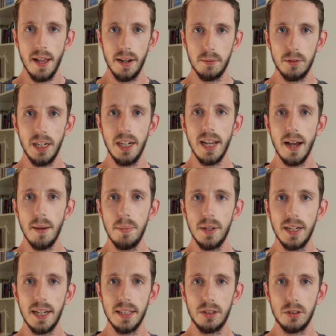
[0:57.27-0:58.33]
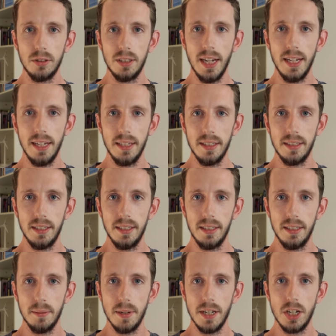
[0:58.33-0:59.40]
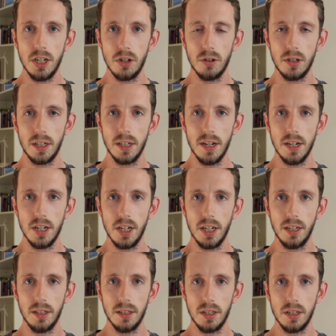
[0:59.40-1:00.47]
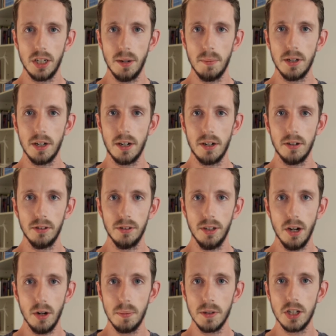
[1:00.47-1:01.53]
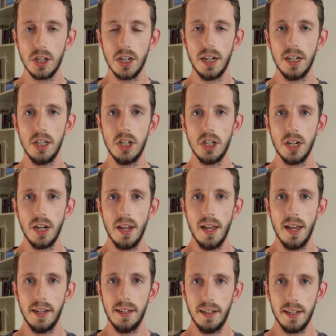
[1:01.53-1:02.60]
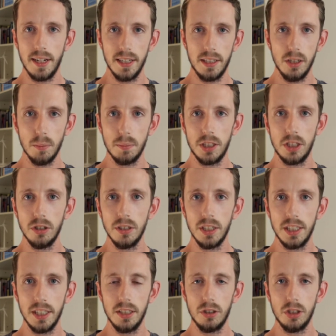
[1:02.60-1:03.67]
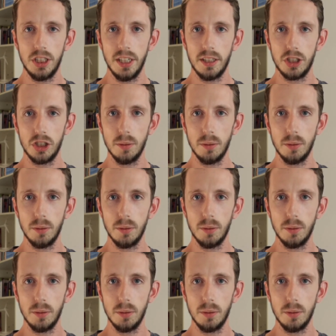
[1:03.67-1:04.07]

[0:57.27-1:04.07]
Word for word: And I'm really happy that today the E M S is organizing a seminar on open science, that I get the opportunity to share